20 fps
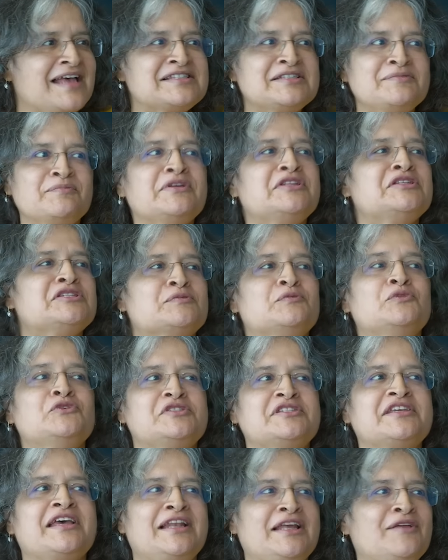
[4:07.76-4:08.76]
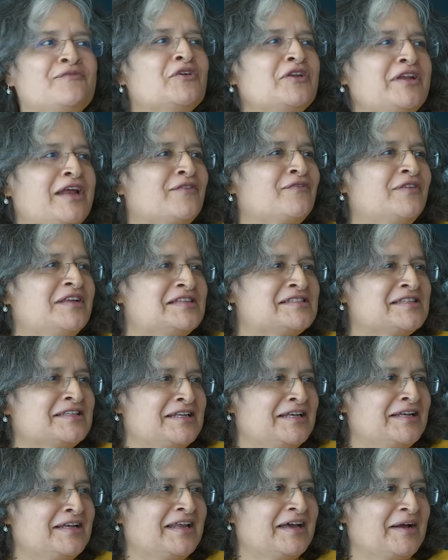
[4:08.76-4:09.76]
hasn't been smooth sailing for Netflix
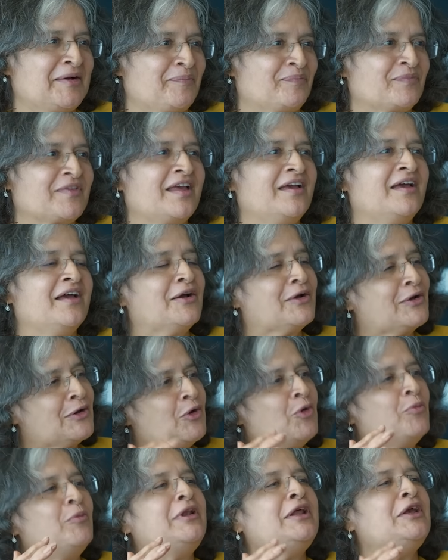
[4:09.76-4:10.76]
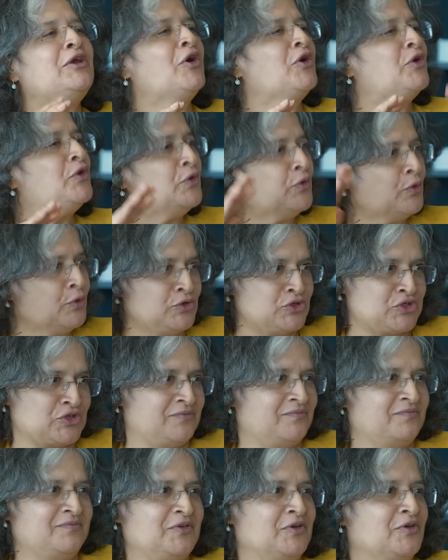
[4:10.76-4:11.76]
in India. Globally, you're huge.
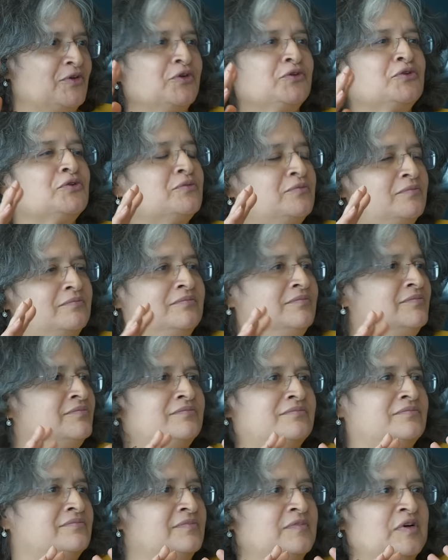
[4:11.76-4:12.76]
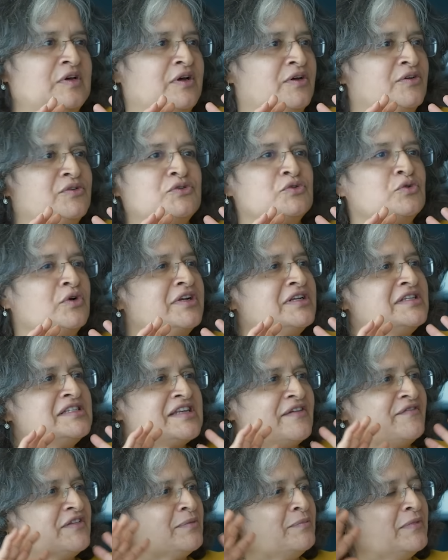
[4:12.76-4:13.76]
You know, uh,
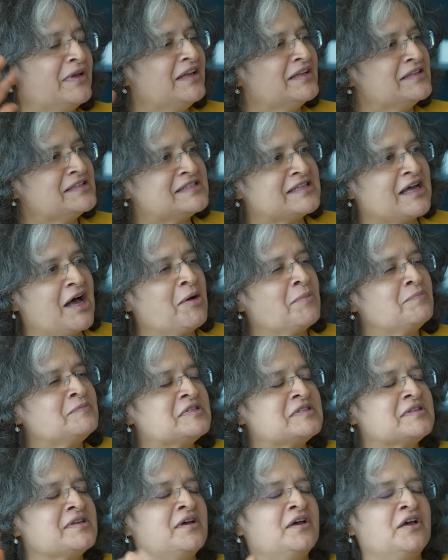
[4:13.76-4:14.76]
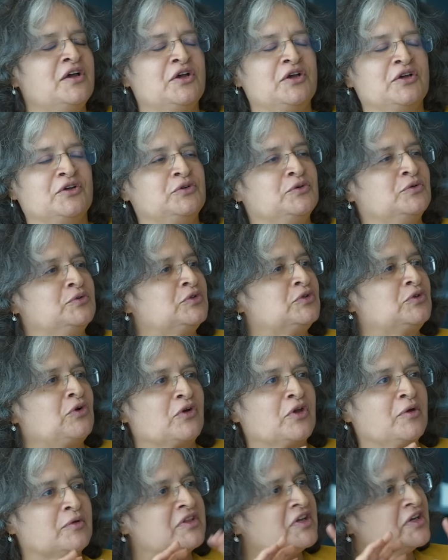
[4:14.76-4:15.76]
270 million subs. You're
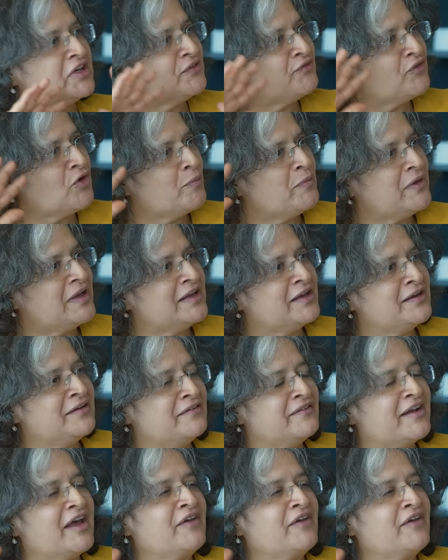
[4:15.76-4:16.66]
talking about 34 billion in